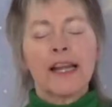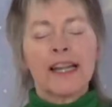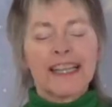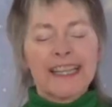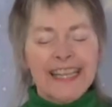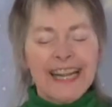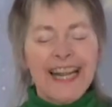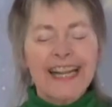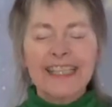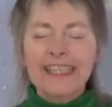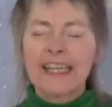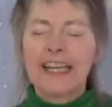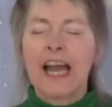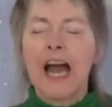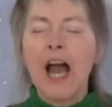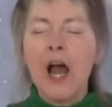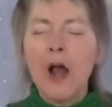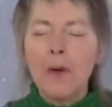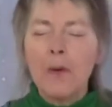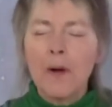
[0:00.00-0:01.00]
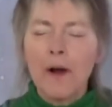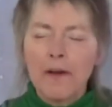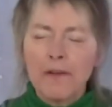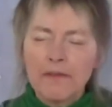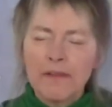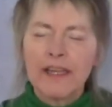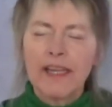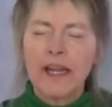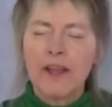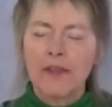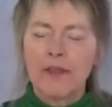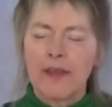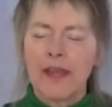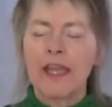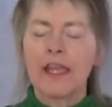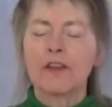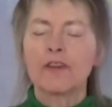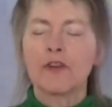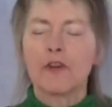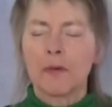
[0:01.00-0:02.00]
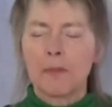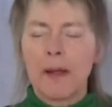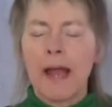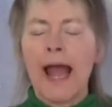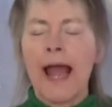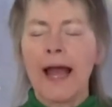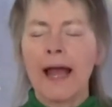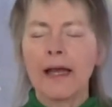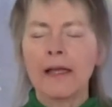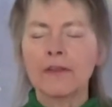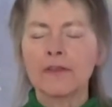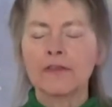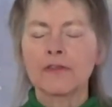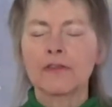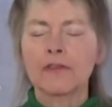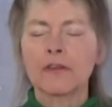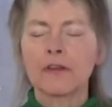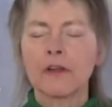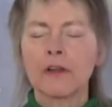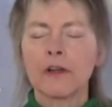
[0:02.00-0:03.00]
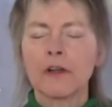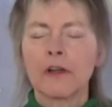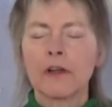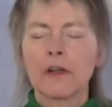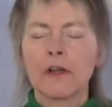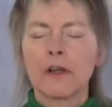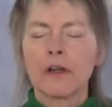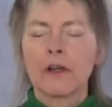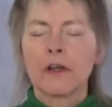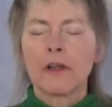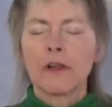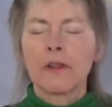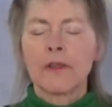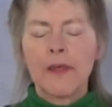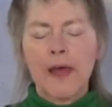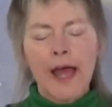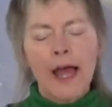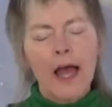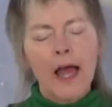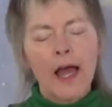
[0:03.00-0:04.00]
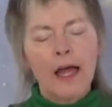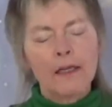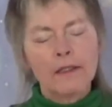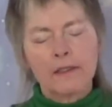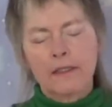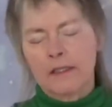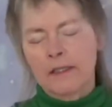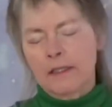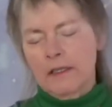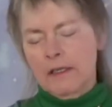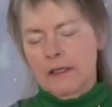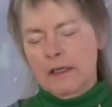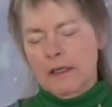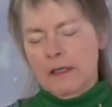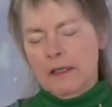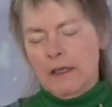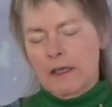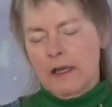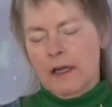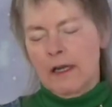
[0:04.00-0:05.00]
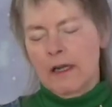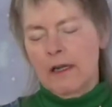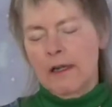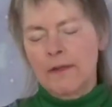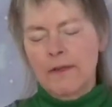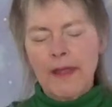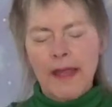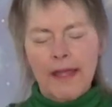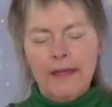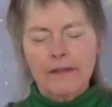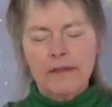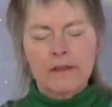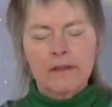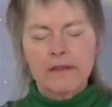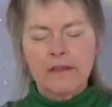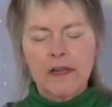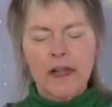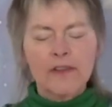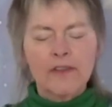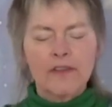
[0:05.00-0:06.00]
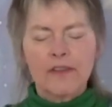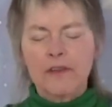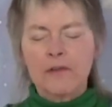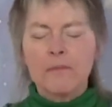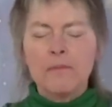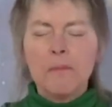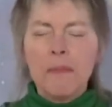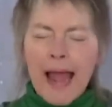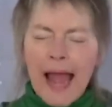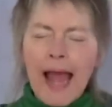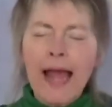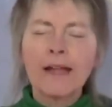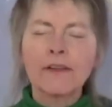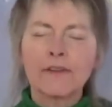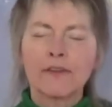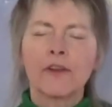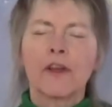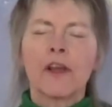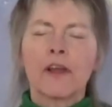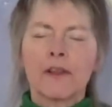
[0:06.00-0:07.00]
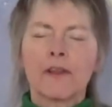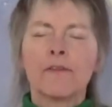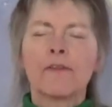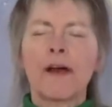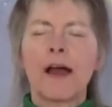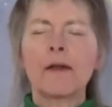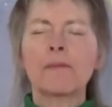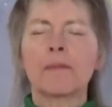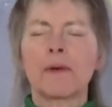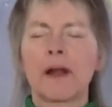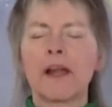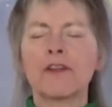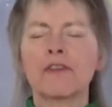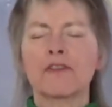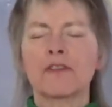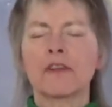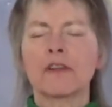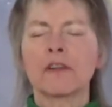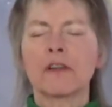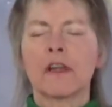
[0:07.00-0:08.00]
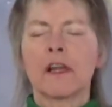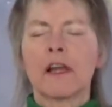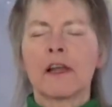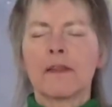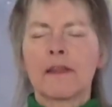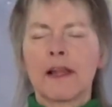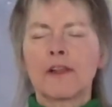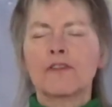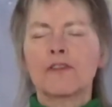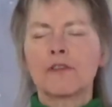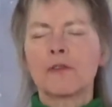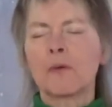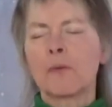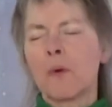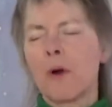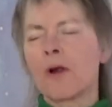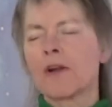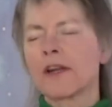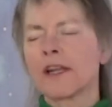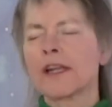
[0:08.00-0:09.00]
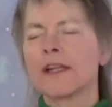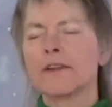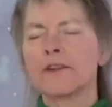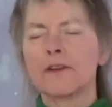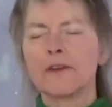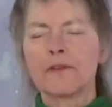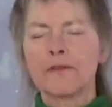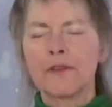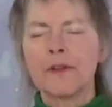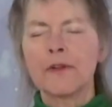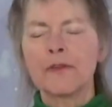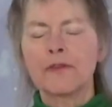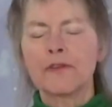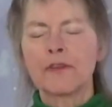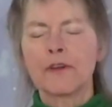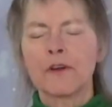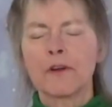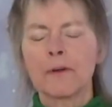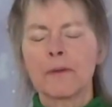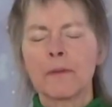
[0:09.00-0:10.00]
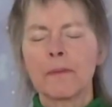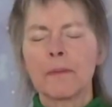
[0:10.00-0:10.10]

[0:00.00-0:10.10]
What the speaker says: let go of anything in your past that doesn't match the vibration that you're wanting in your future.